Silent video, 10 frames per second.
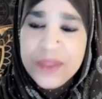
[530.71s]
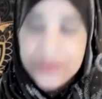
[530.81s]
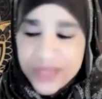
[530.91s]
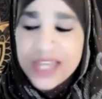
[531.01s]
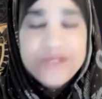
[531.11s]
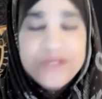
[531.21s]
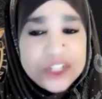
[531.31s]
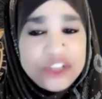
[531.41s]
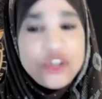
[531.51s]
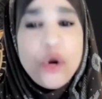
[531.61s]
that if
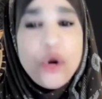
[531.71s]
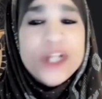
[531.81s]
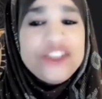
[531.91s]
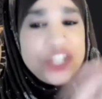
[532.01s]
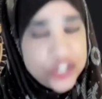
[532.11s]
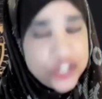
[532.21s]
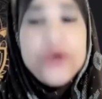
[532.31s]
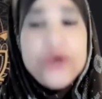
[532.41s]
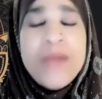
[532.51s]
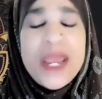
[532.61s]
the choice
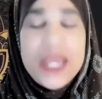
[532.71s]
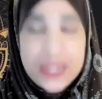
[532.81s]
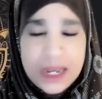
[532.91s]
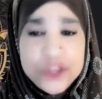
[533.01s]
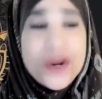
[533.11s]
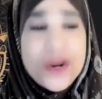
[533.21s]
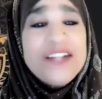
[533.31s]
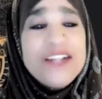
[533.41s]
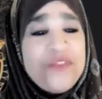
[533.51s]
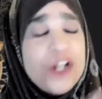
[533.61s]
you make,
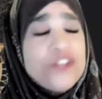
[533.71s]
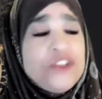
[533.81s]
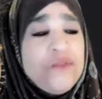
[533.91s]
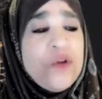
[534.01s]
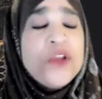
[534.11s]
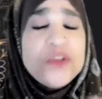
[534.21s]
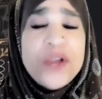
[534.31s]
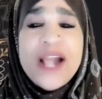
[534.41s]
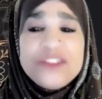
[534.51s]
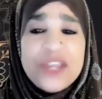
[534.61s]
first of all, you're
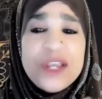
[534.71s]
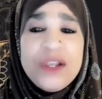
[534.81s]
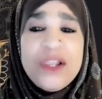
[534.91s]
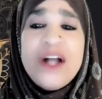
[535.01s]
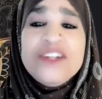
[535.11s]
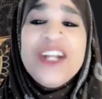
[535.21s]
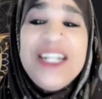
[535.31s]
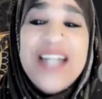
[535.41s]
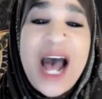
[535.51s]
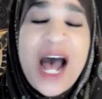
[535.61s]
asking Allah to
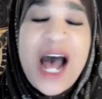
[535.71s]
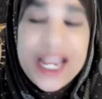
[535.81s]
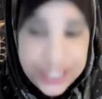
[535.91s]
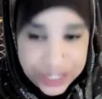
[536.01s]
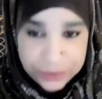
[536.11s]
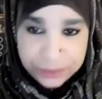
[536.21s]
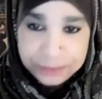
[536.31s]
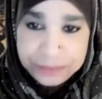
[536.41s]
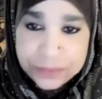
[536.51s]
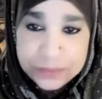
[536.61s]
guide you.
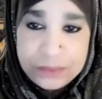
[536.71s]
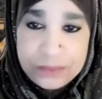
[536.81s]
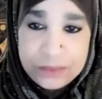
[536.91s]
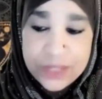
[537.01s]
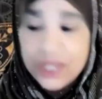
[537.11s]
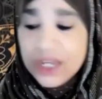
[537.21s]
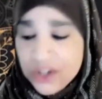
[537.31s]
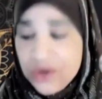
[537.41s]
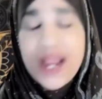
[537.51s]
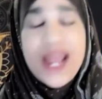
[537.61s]

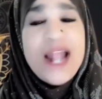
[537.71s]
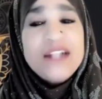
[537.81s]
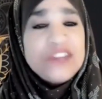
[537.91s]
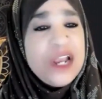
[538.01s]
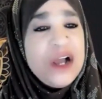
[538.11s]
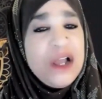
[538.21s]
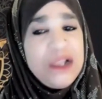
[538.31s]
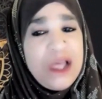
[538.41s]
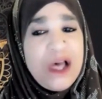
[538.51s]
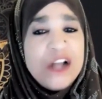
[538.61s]
You're asking
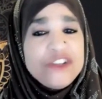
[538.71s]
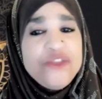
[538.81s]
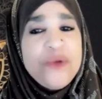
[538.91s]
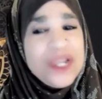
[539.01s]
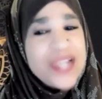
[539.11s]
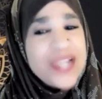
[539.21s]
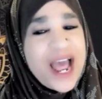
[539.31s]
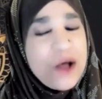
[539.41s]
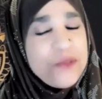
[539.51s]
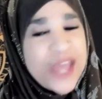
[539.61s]
Allah to
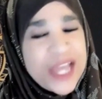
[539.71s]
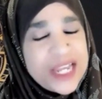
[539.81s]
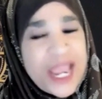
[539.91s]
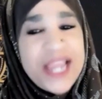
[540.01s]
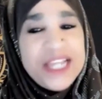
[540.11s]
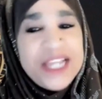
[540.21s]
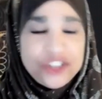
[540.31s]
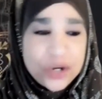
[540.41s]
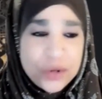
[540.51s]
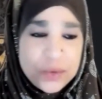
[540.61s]
allow that
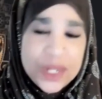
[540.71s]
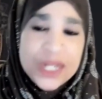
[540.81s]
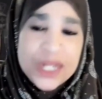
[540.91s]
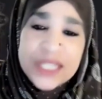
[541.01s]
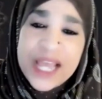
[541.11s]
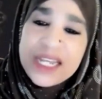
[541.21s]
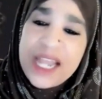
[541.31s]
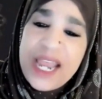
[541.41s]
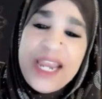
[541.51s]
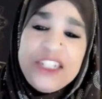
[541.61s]
angel
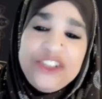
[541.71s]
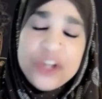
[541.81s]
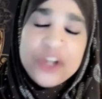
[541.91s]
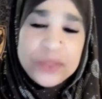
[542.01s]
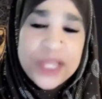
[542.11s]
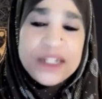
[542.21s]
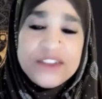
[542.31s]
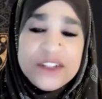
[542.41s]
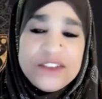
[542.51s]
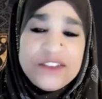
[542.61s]
that
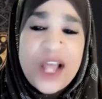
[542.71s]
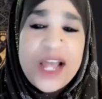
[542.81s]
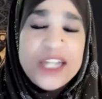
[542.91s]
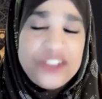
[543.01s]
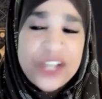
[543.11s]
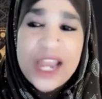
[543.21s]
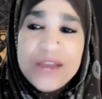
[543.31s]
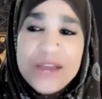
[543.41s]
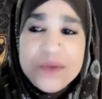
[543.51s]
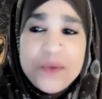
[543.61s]
is assigned to
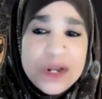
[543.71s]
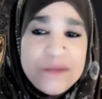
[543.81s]
every one